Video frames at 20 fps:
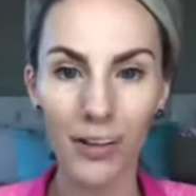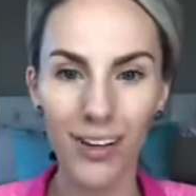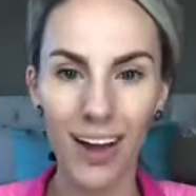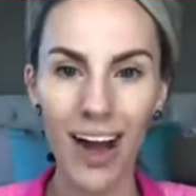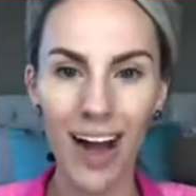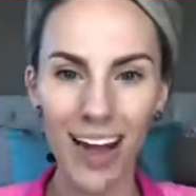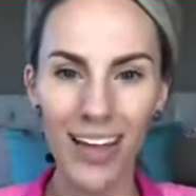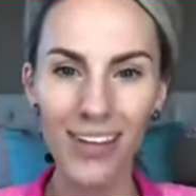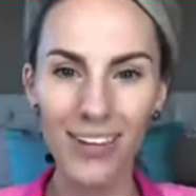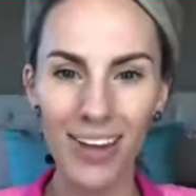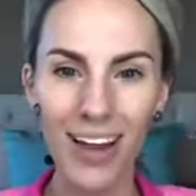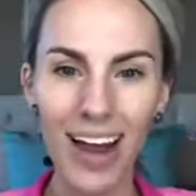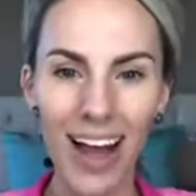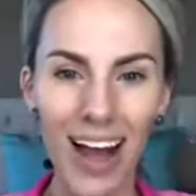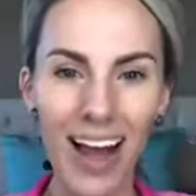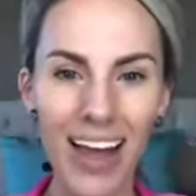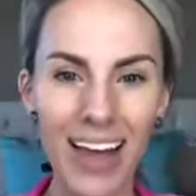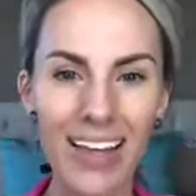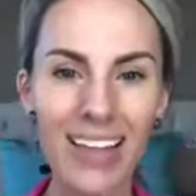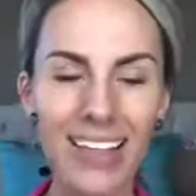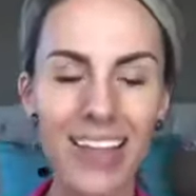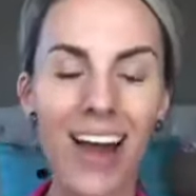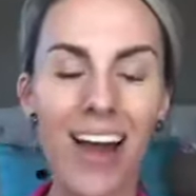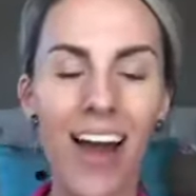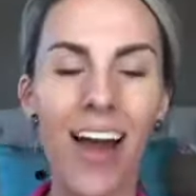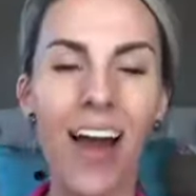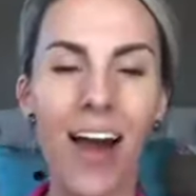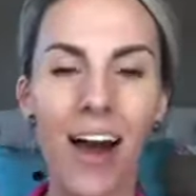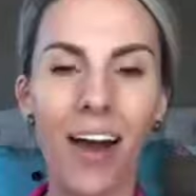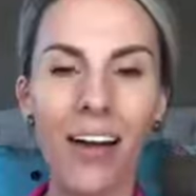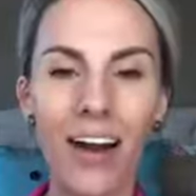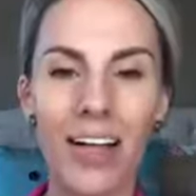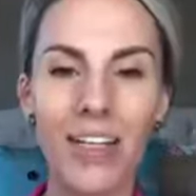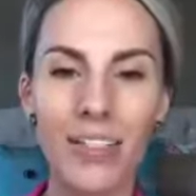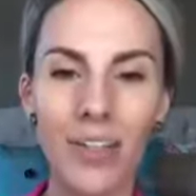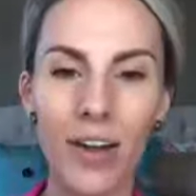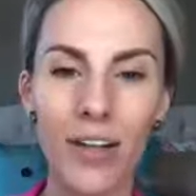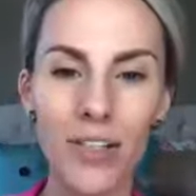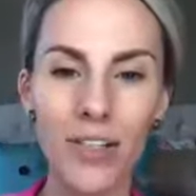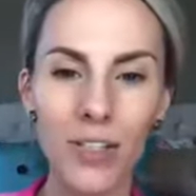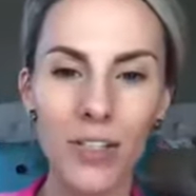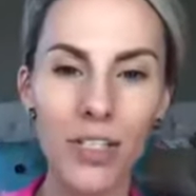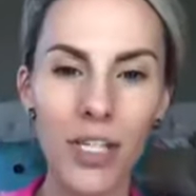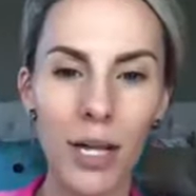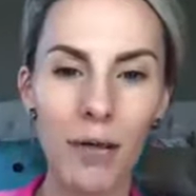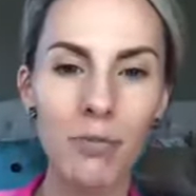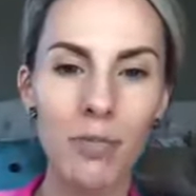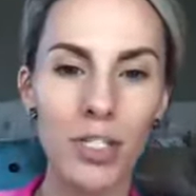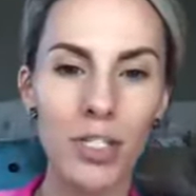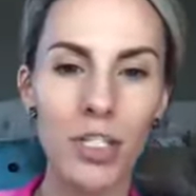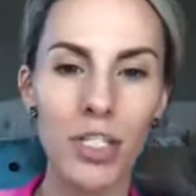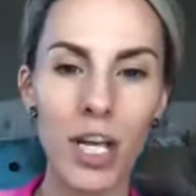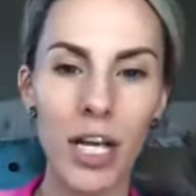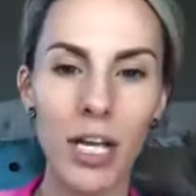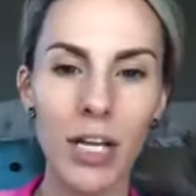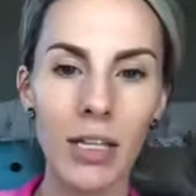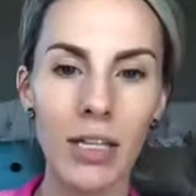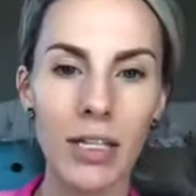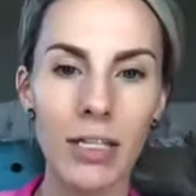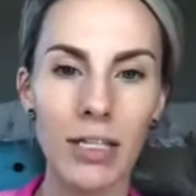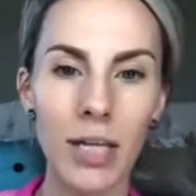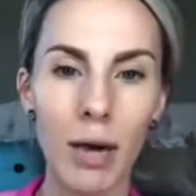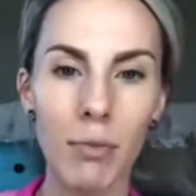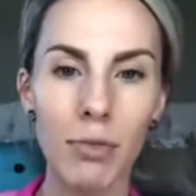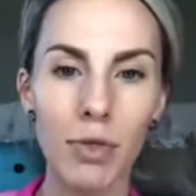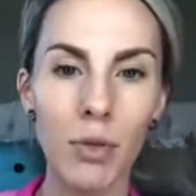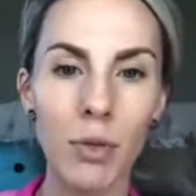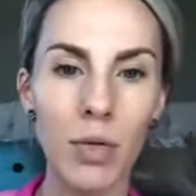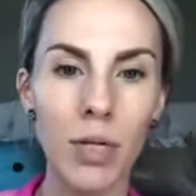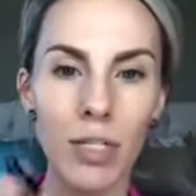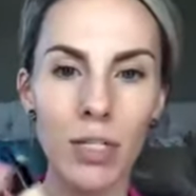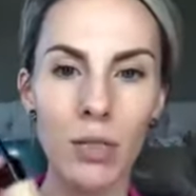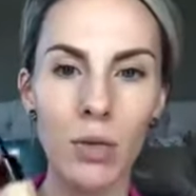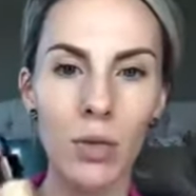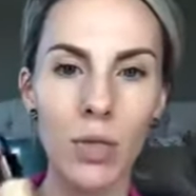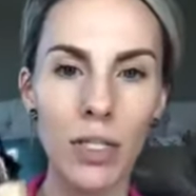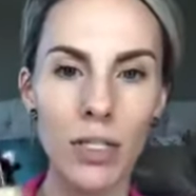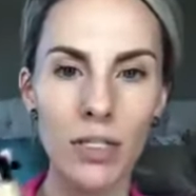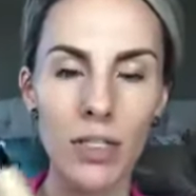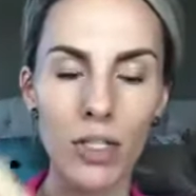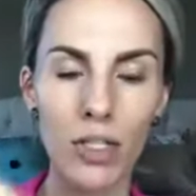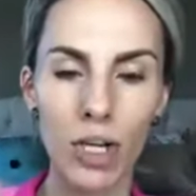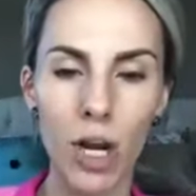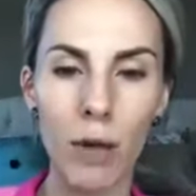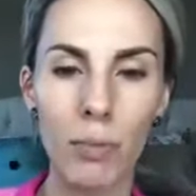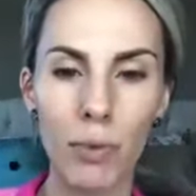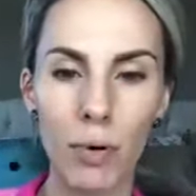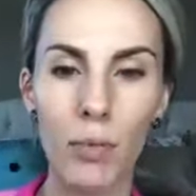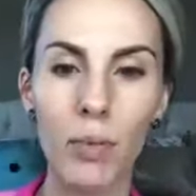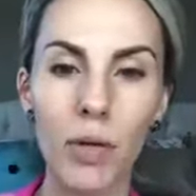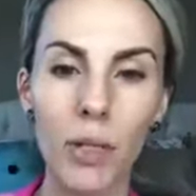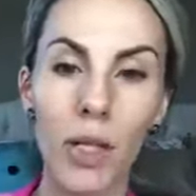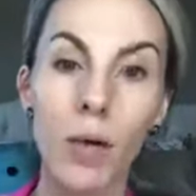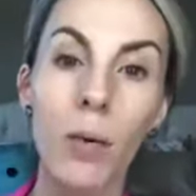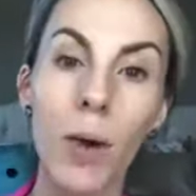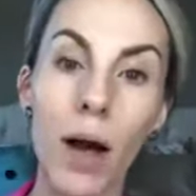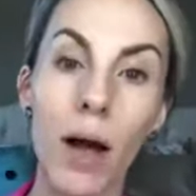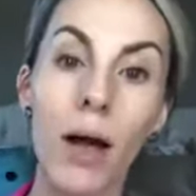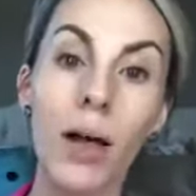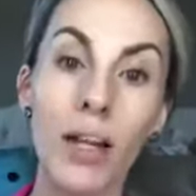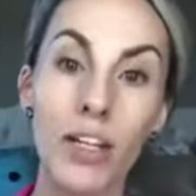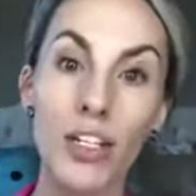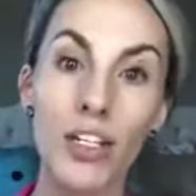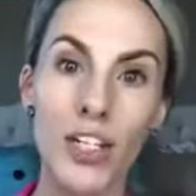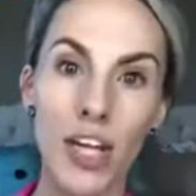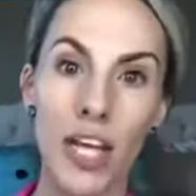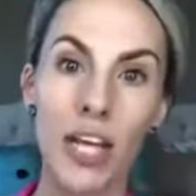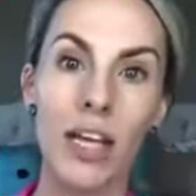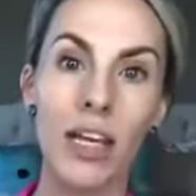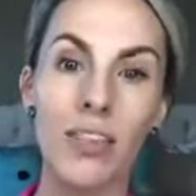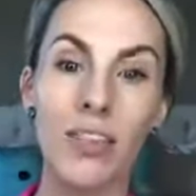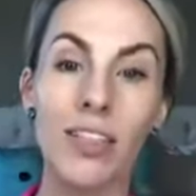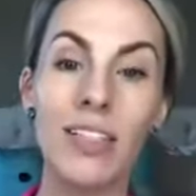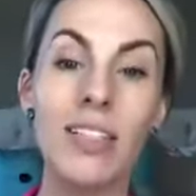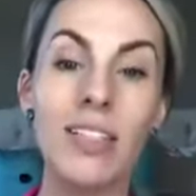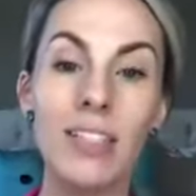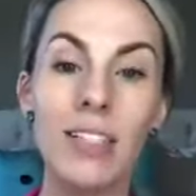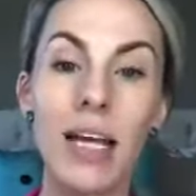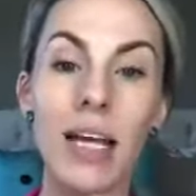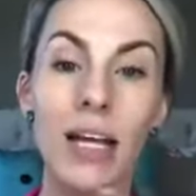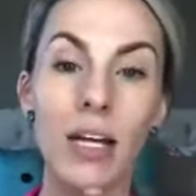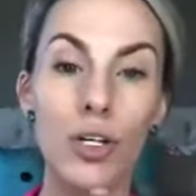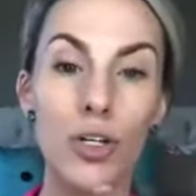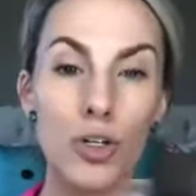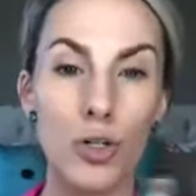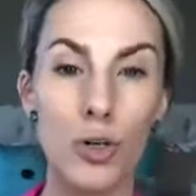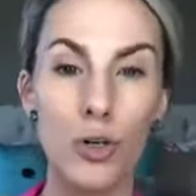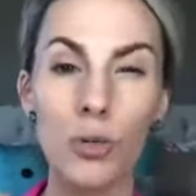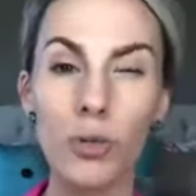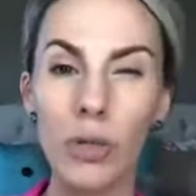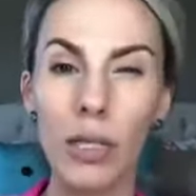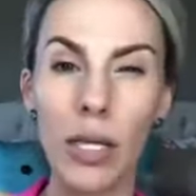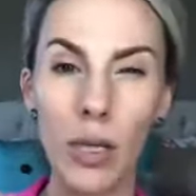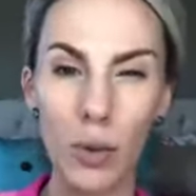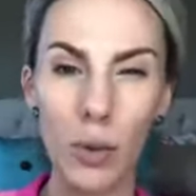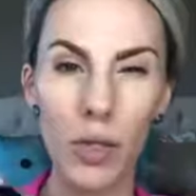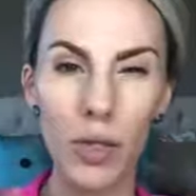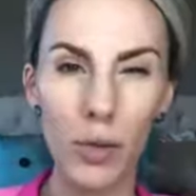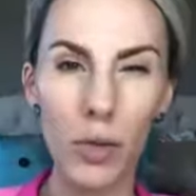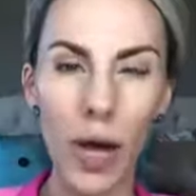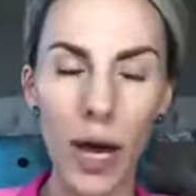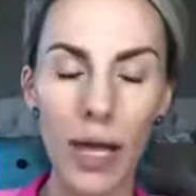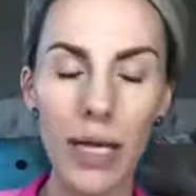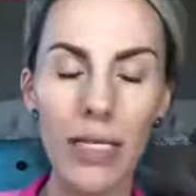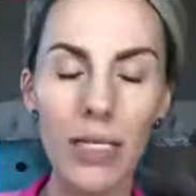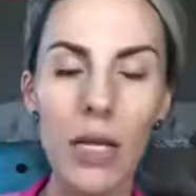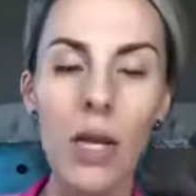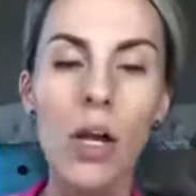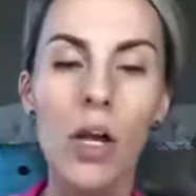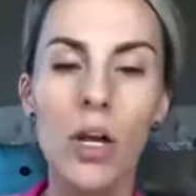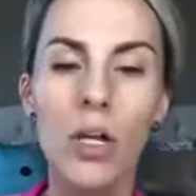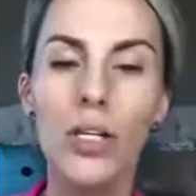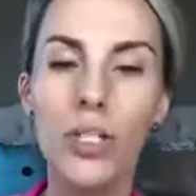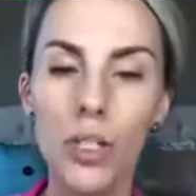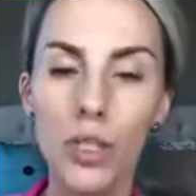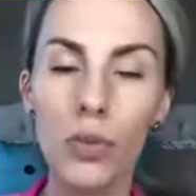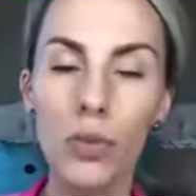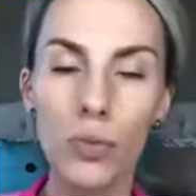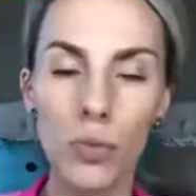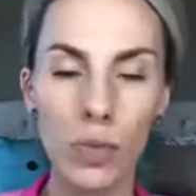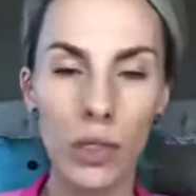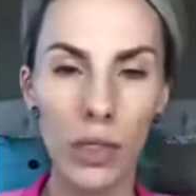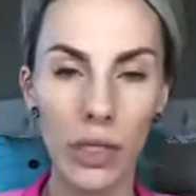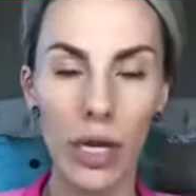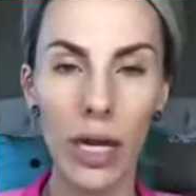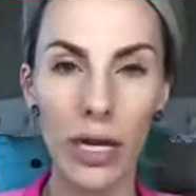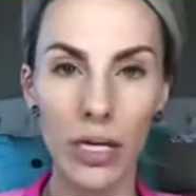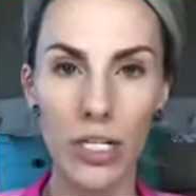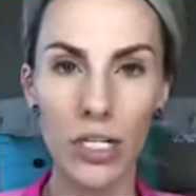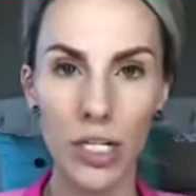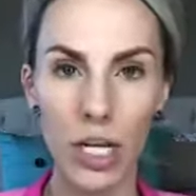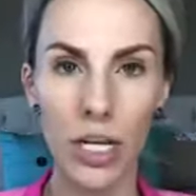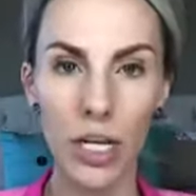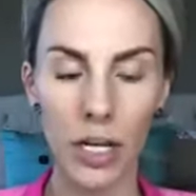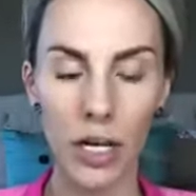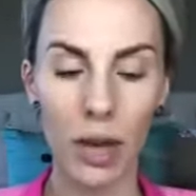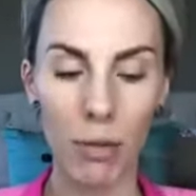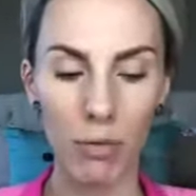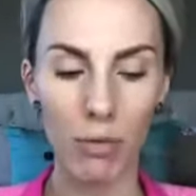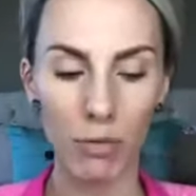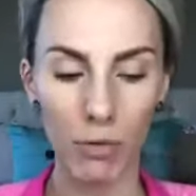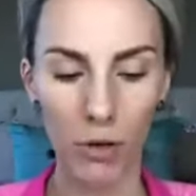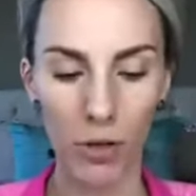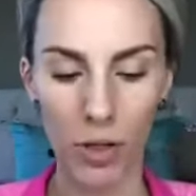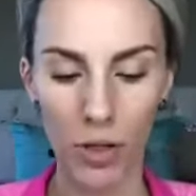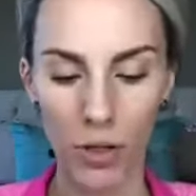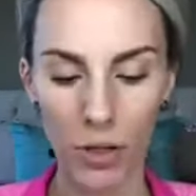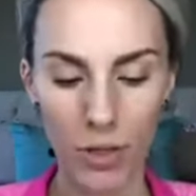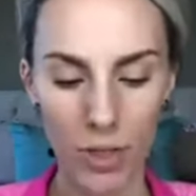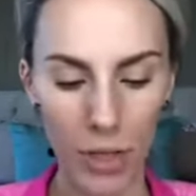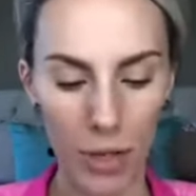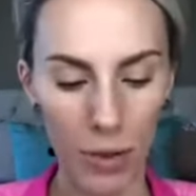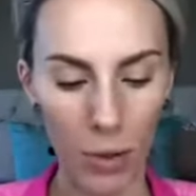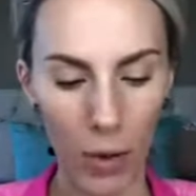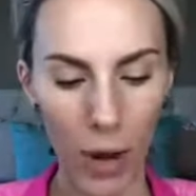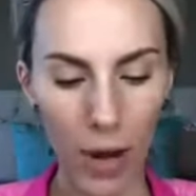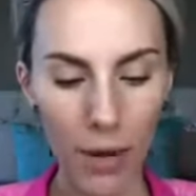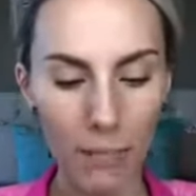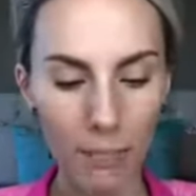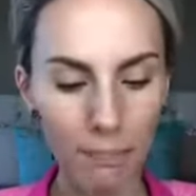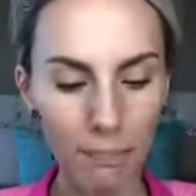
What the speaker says: Hi, you guys. All right, so as you see, I'm just shaking this up. You want to squeeze this dropper really well and shake it. This is like a true liquid, you guys, so you really got to shake it up before you use it, okay?